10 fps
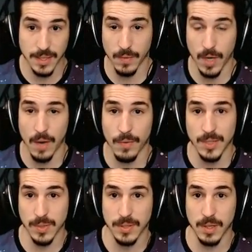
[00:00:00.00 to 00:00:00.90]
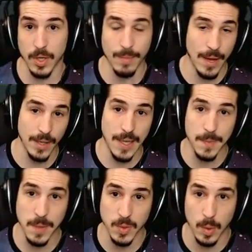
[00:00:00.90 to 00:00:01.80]
It's the recovery is what's good about it.
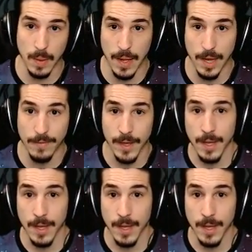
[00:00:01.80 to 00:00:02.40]
Keeps Buzzwole alive.